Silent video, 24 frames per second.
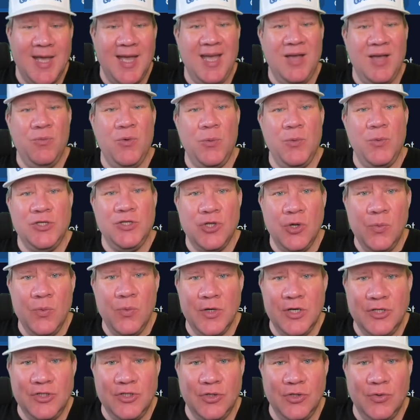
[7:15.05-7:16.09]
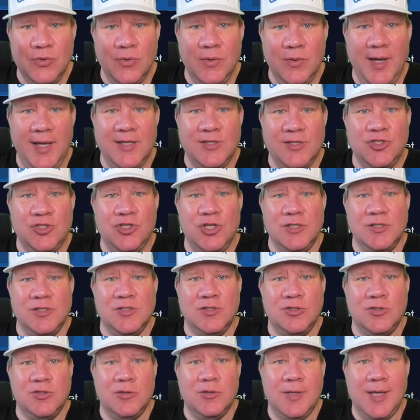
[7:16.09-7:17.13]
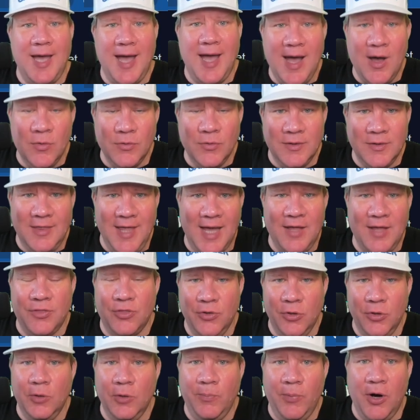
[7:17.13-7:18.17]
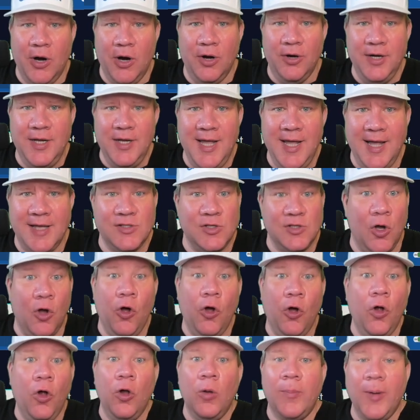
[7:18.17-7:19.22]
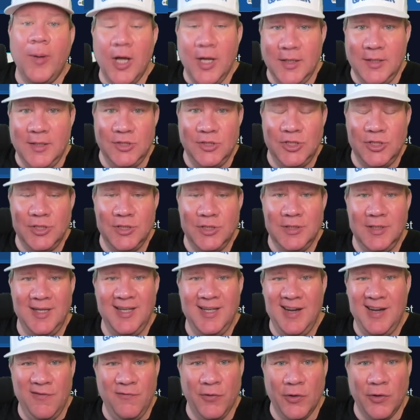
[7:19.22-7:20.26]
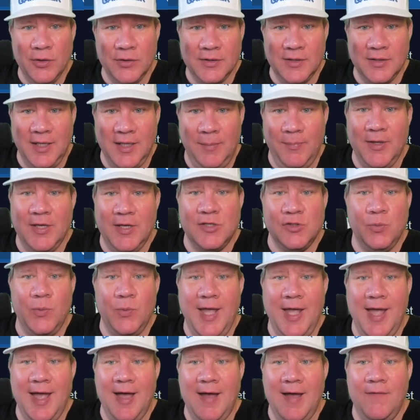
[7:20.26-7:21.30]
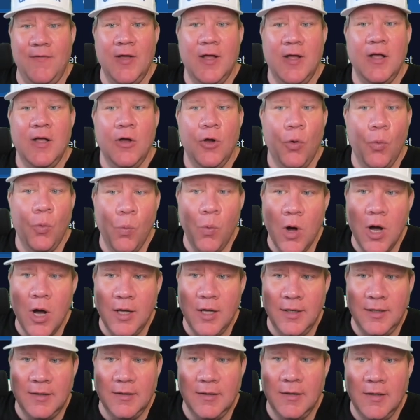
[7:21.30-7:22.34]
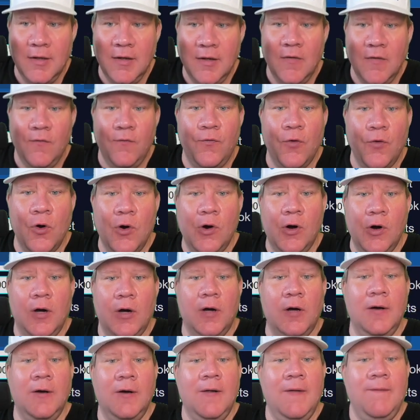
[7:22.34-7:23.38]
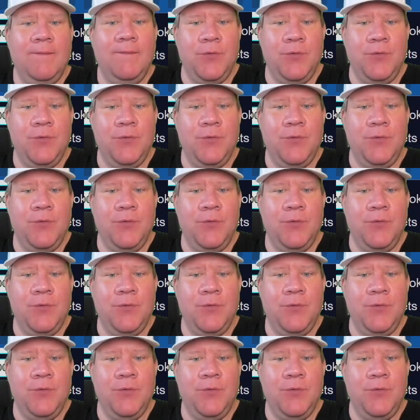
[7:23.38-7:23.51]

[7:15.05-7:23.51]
And what we don't want to do is just count that third party as a whole bunch inadvertently because we have one for,